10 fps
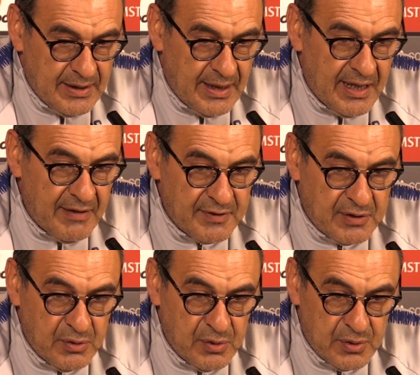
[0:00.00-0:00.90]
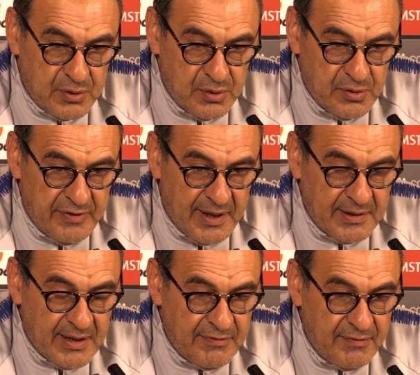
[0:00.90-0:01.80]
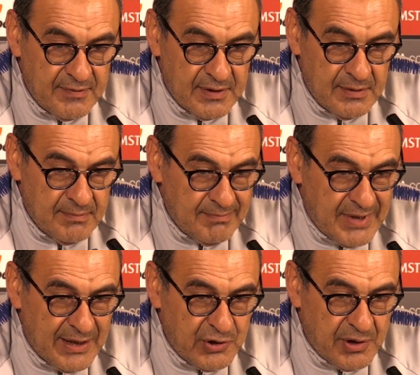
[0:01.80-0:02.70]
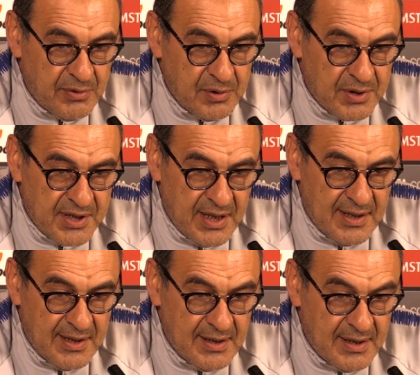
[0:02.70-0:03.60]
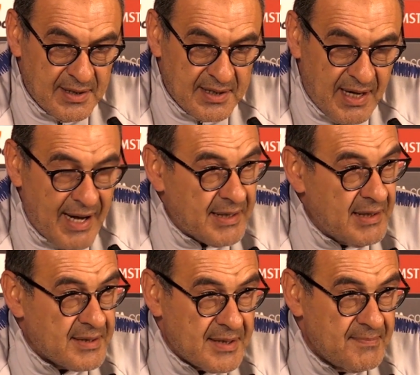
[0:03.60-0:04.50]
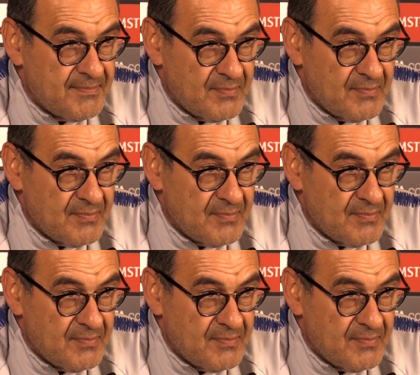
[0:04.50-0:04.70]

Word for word: They have two, two very def dangerous uh, strikers,